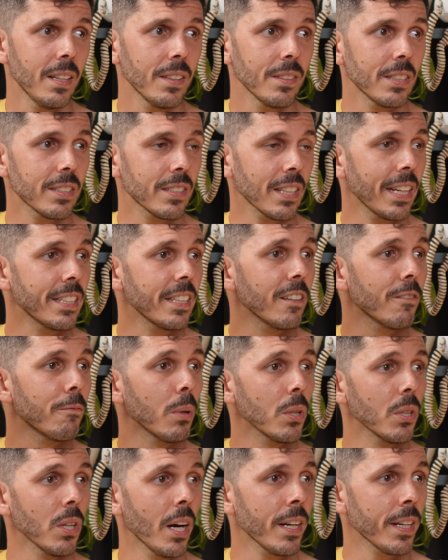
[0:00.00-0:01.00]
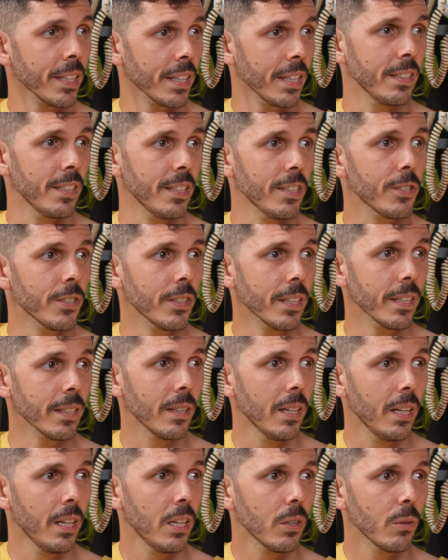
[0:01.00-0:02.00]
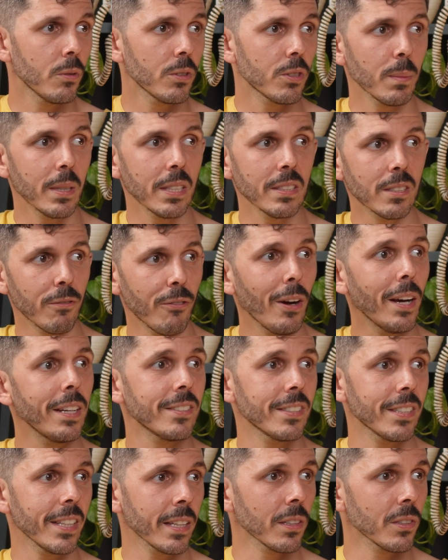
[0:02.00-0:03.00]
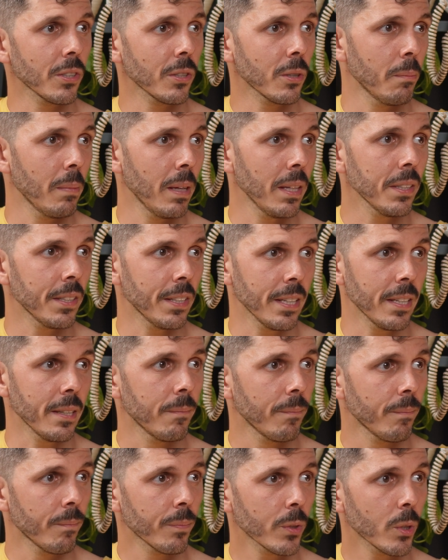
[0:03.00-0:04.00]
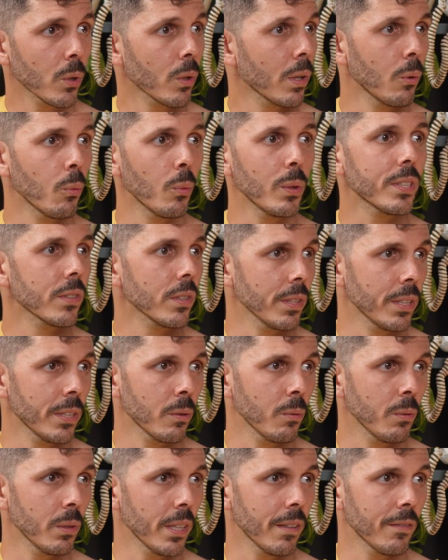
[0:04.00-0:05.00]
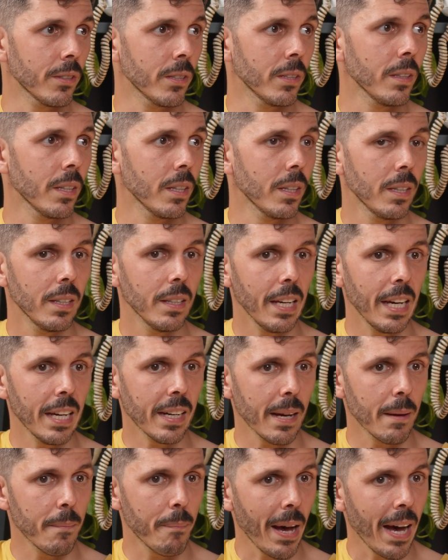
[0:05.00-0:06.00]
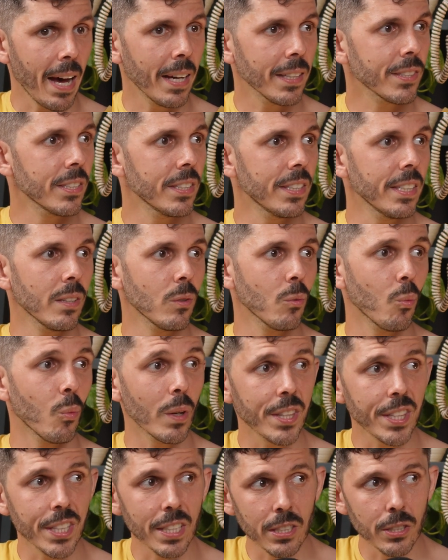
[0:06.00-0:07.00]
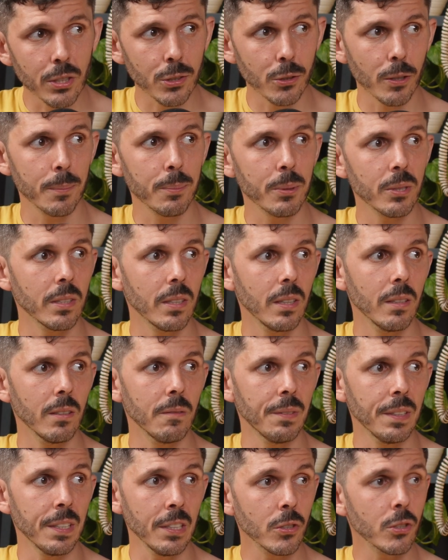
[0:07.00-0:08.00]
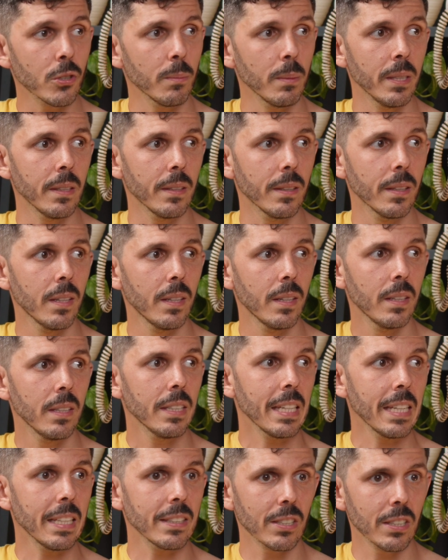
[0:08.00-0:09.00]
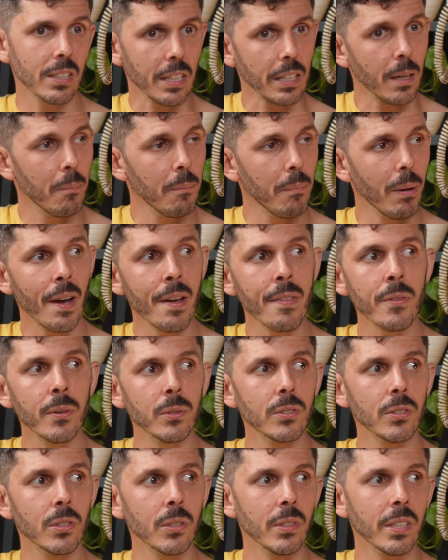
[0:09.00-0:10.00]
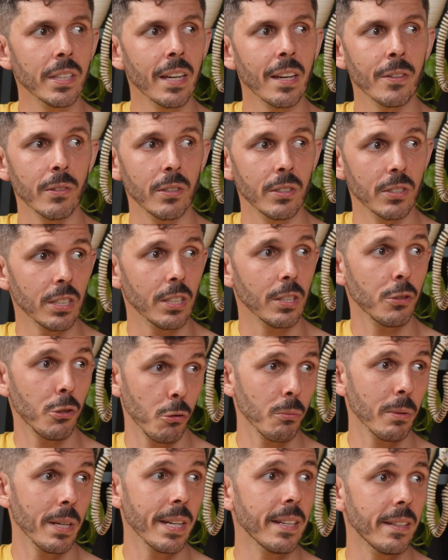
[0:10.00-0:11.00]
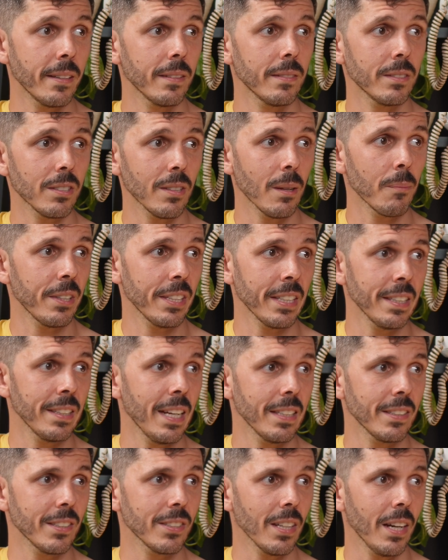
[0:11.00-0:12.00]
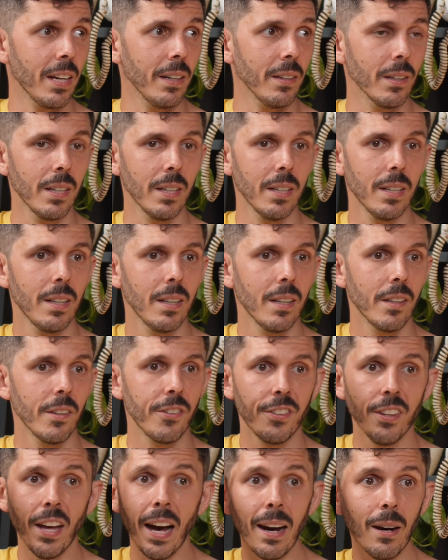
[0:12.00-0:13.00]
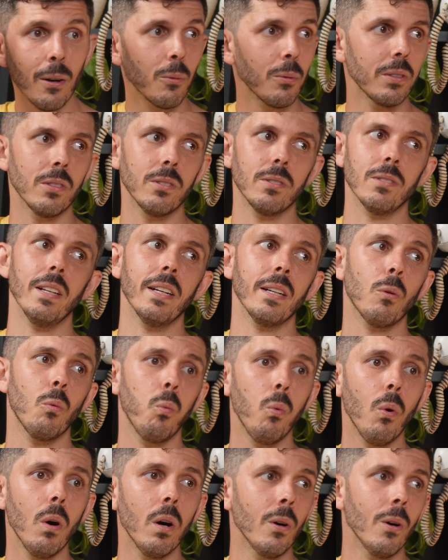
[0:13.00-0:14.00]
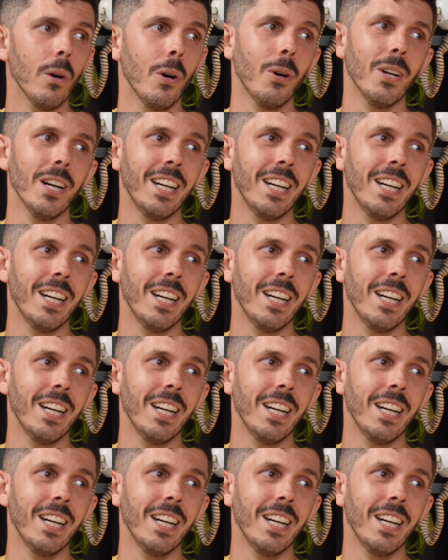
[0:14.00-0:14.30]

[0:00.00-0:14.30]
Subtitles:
this idea of melodic conditioning, which means if I sing a little melody or I whistle it or whatever, and I pass it in with a description of an instrument, it's going to combine those two together and it's going to create something in that style. That was like, whoa.